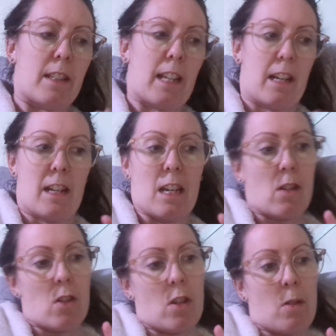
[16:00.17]
and then I
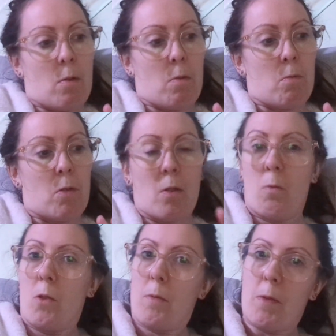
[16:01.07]
need to do a
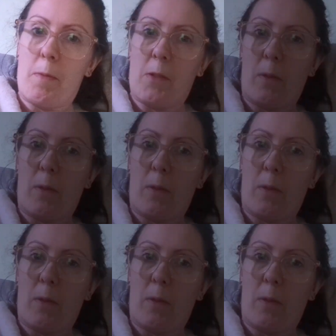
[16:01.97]
warm-up as